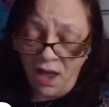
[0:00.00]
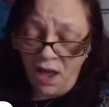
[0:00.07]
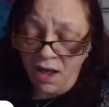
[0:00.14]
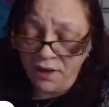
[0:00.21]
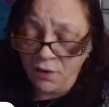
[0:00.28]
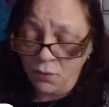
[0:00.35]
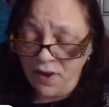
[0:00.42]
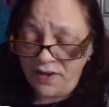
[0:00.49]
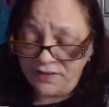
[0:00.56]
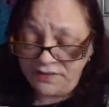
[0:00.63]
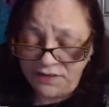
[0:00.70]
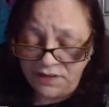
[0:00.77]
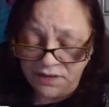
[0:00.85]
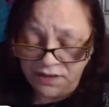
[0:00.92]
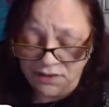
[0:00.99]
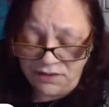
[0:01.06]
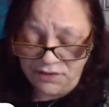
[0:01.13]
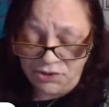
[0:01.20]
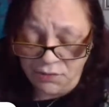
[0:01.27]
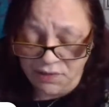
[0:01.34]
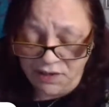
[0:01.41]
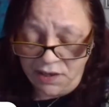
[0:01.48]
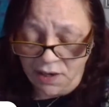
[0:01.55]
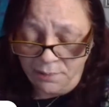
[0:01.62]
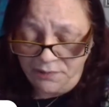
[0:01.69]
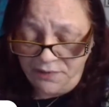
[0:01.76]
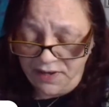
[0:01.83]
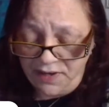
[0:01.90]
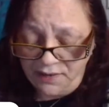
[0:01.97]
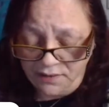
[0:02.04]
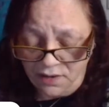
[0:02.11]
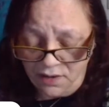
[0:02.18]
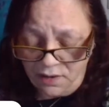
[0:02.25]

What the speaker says: iOS is doing an update.